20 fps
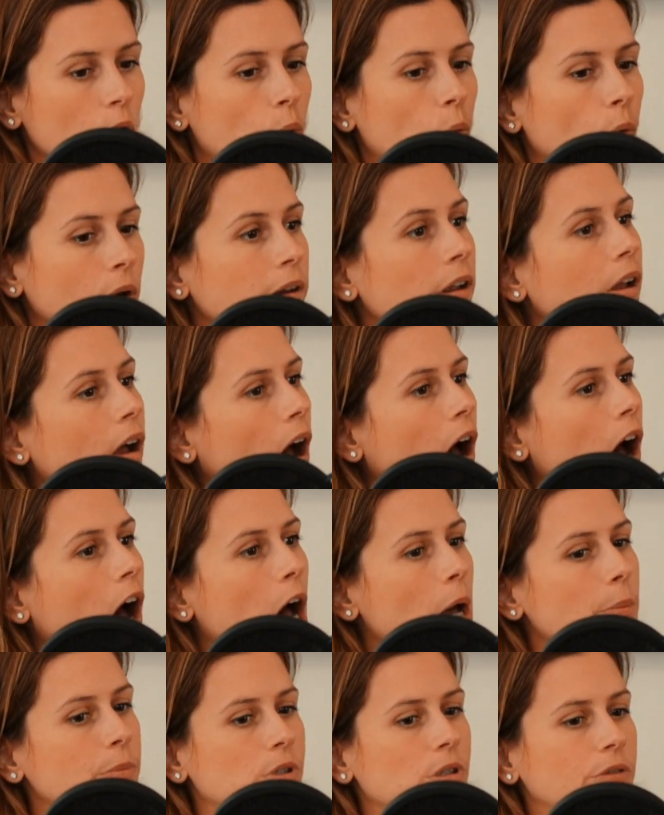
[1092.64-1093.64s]
When it
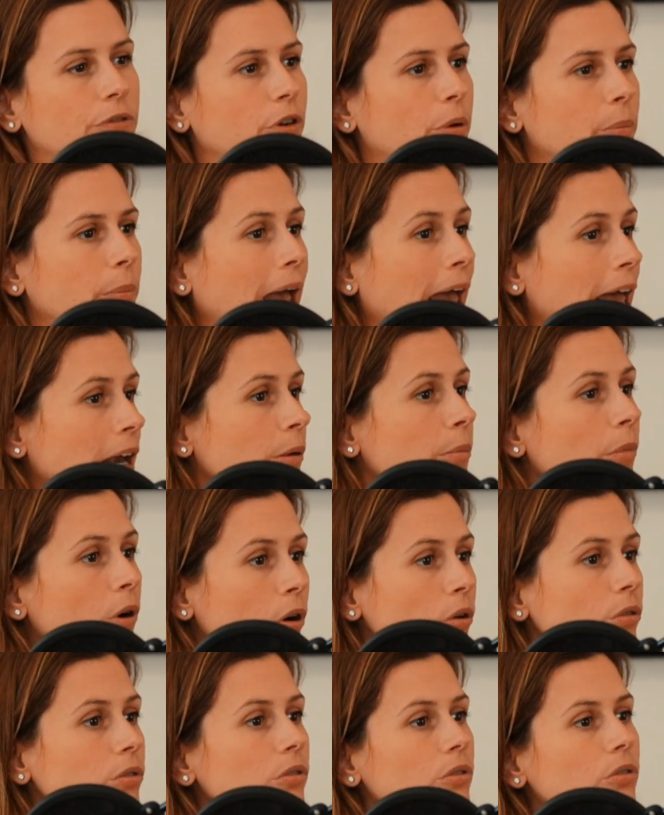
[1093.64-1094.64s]
comes from
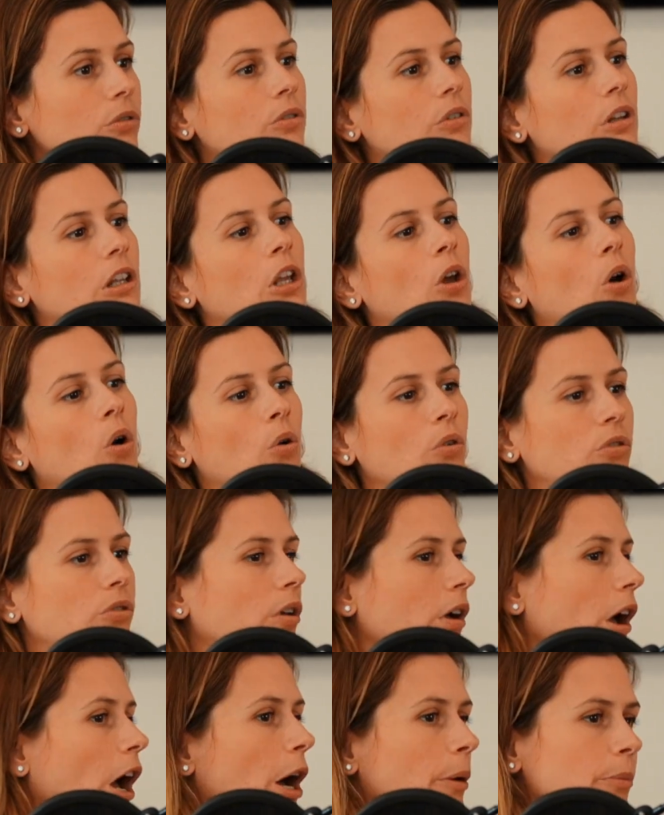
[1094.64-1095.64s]
animals, it
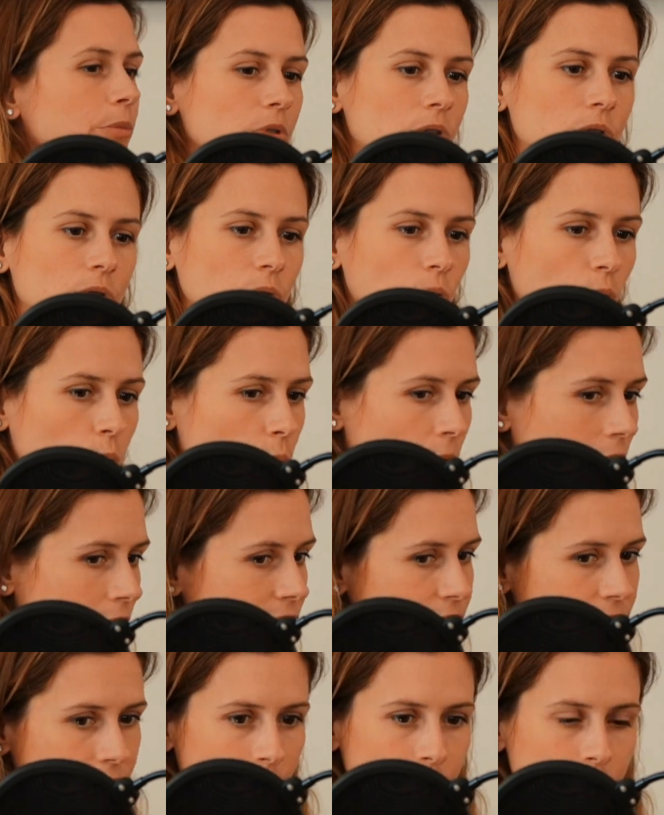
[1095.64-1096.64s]
also comes
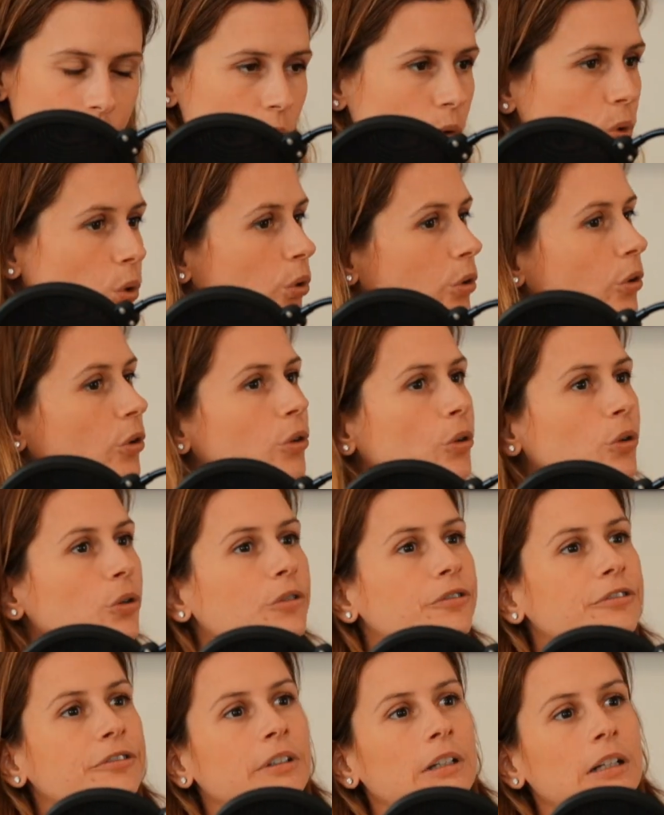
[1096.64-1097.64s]
with some sort
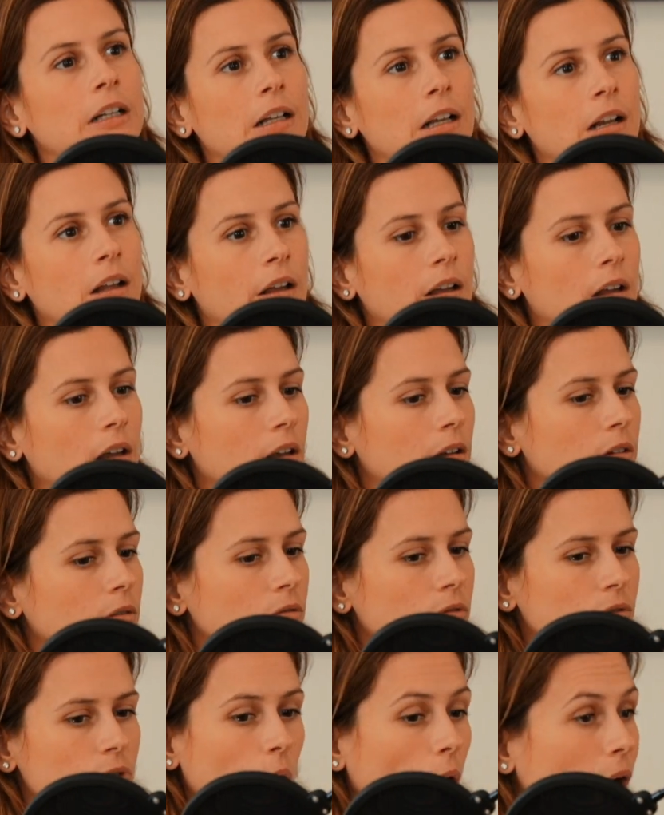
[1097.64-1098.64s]
of
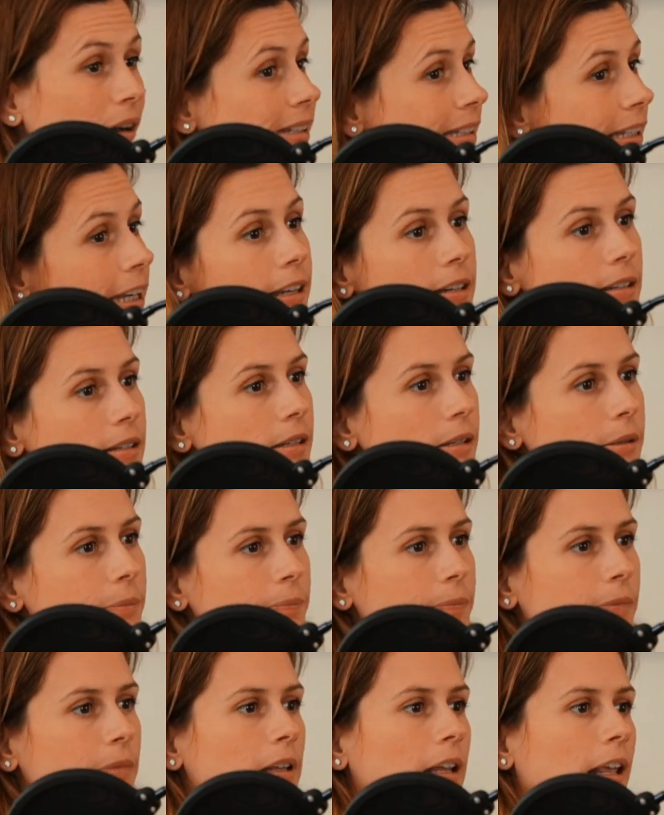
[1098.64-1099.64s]
toxins
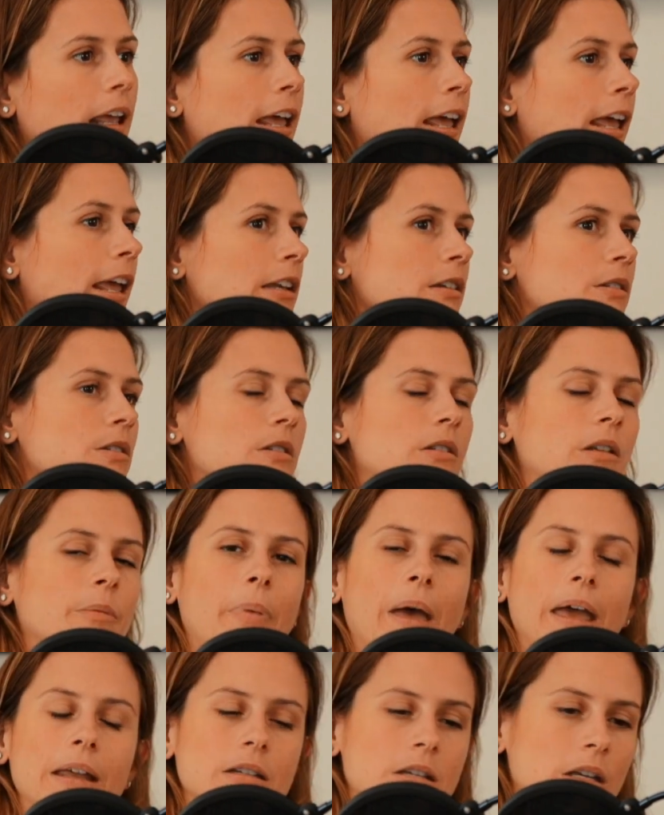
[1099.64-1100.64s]
and
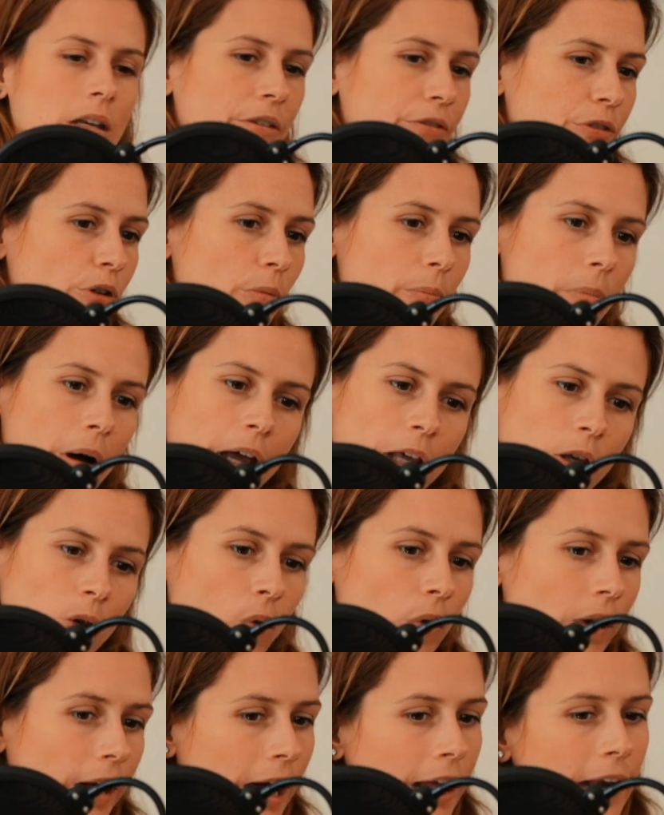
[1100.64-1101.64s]
depending if you're
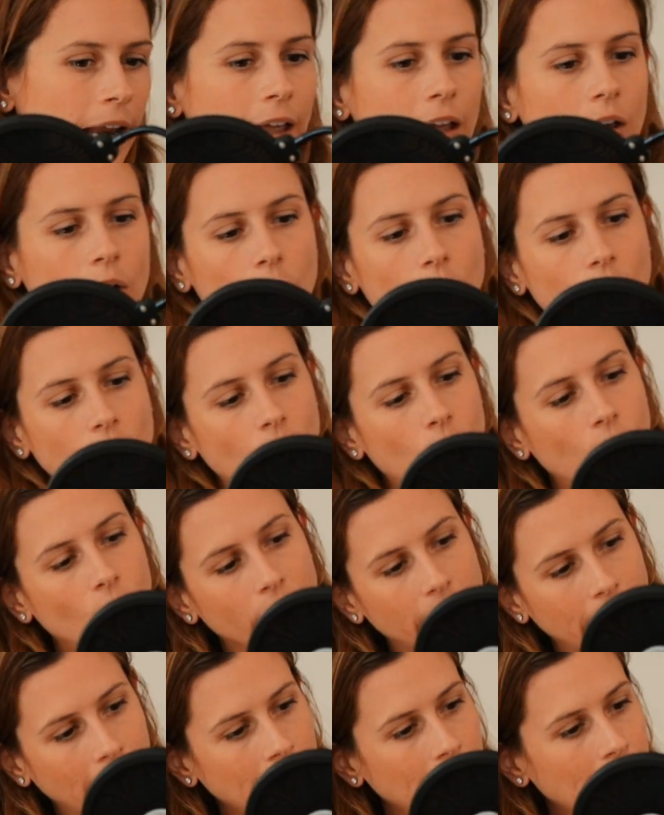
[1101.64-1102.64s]
buying organic or
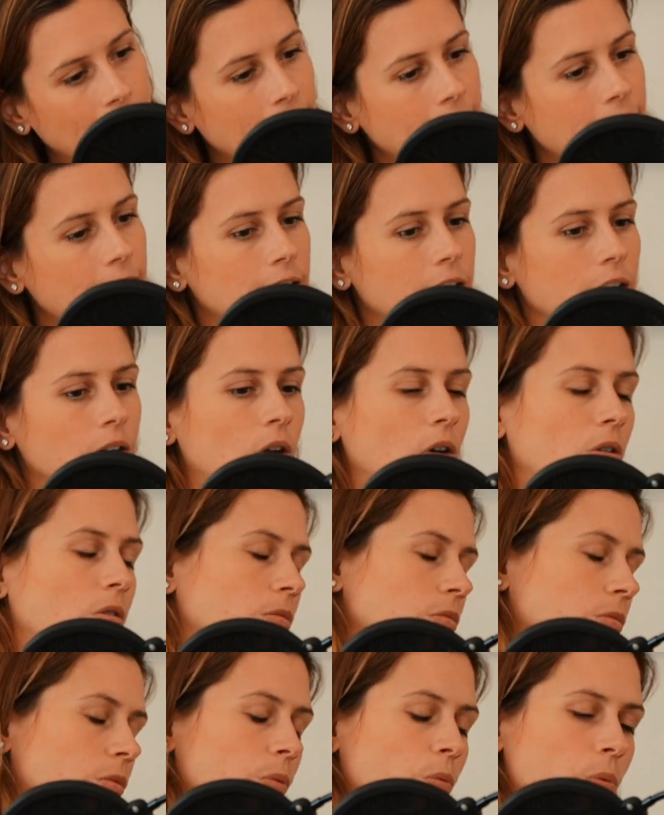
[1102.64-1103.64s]
non-organic, you
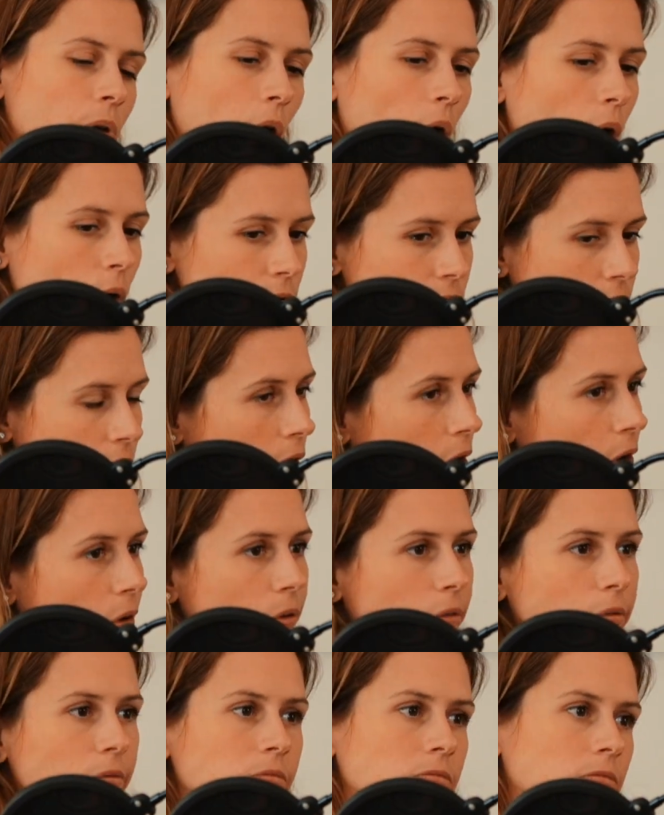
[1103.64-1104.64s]
know, we all
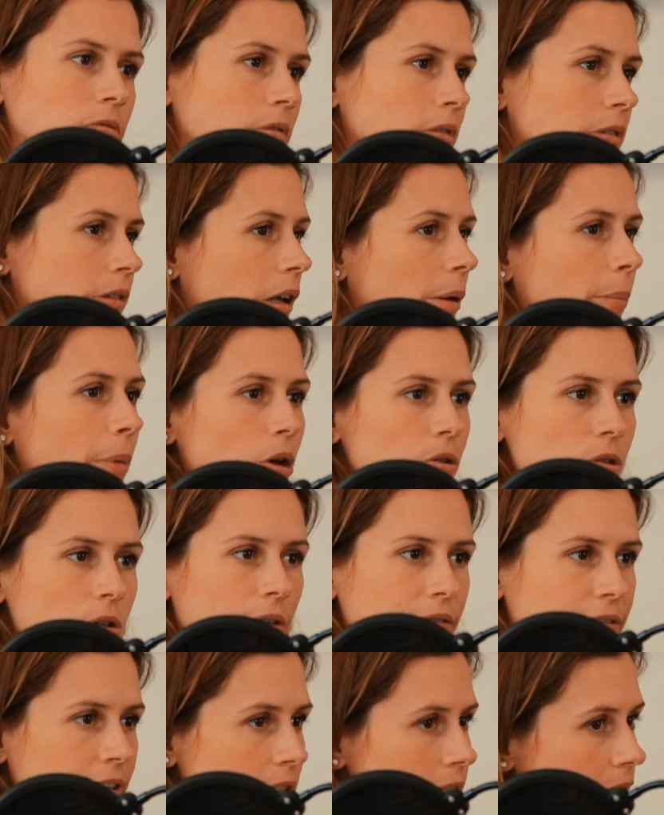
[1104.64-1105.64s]
know the amount
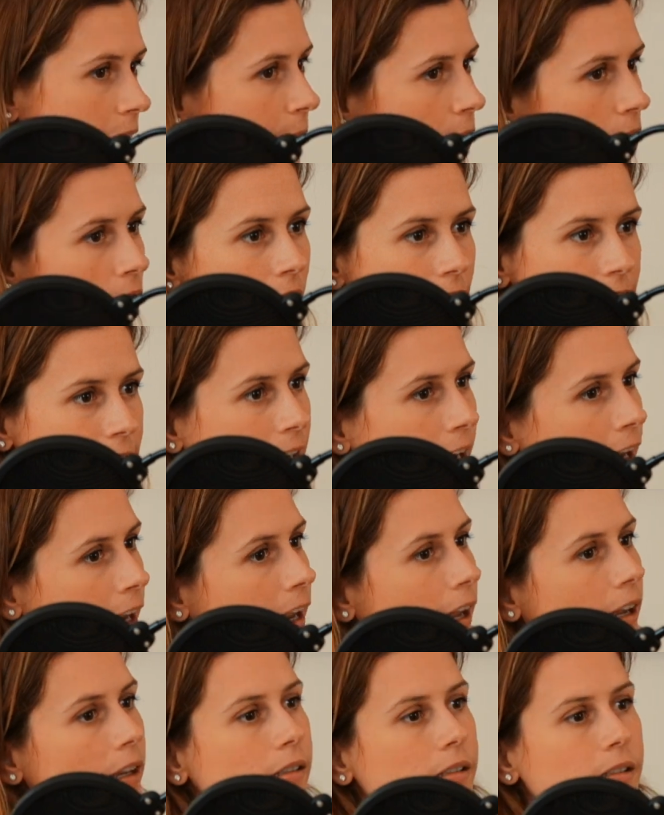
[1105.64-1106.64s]
of
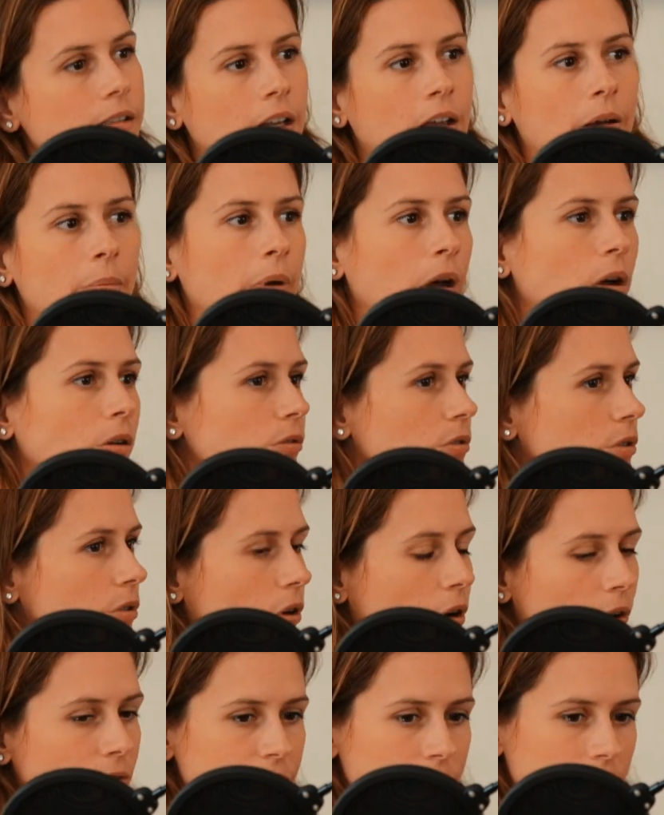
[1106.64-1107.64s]
antibiotics, the amount
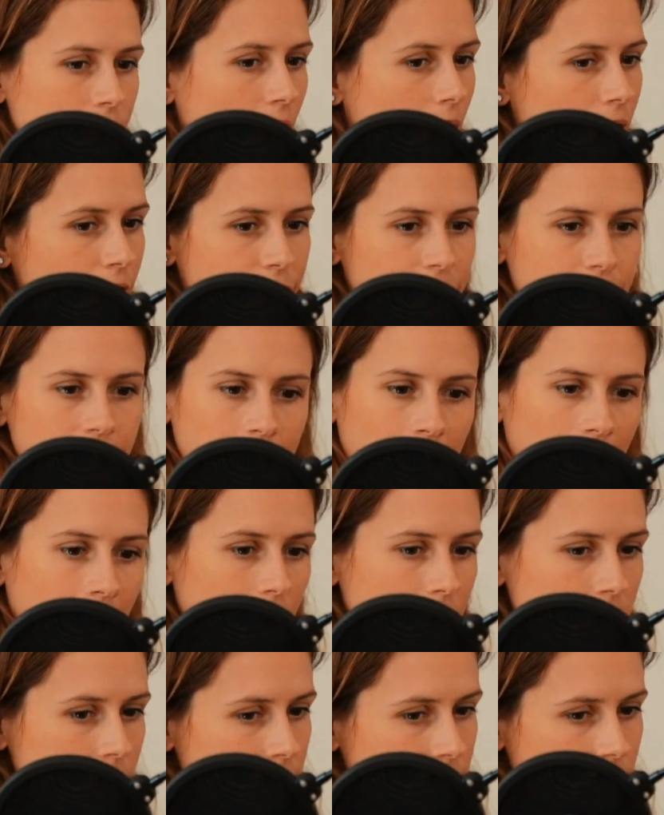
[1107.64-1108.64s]
of stuff
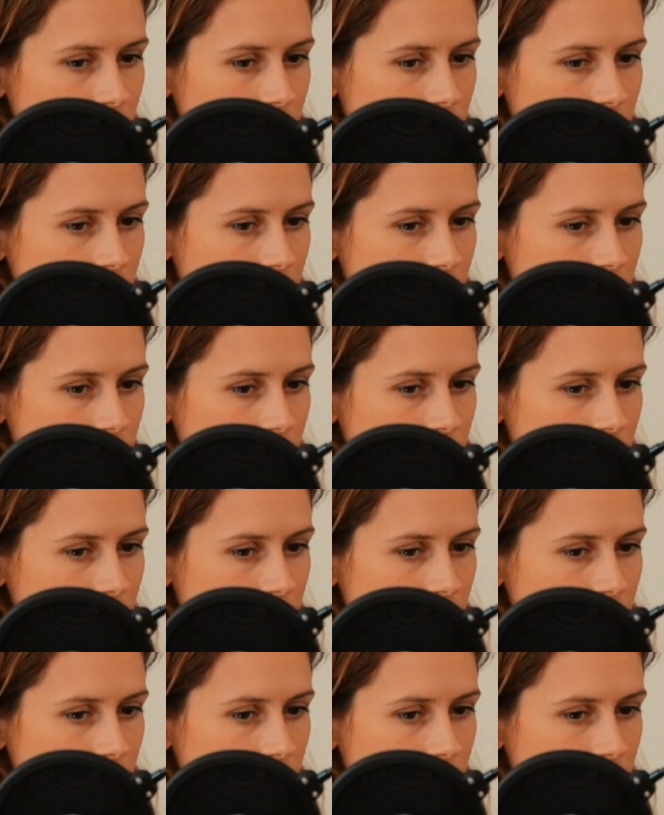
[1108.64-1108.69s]
that